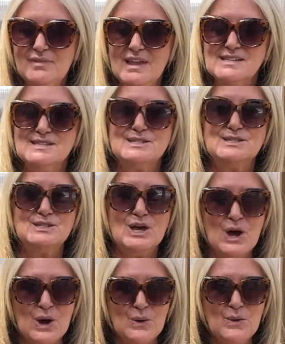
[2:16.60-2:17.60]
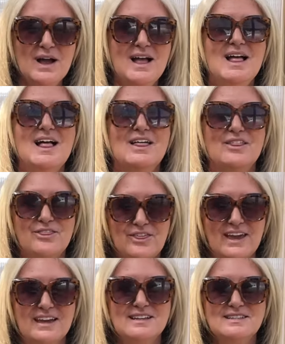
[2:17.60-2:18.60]
So
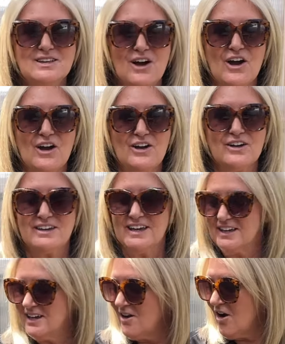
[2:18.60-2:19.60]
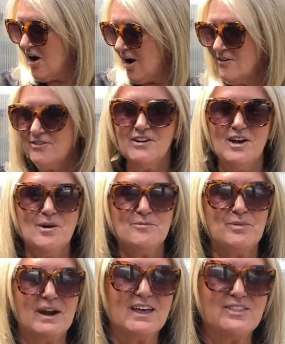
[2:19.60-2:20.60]
things are kicking off,
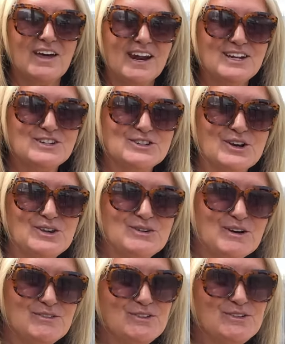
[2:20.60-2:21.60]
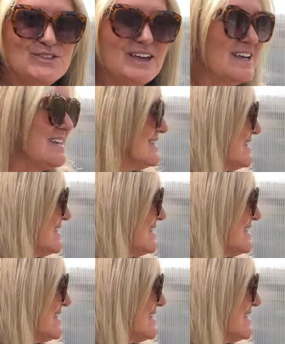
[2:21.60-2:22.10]
but I thought I'd show you a few things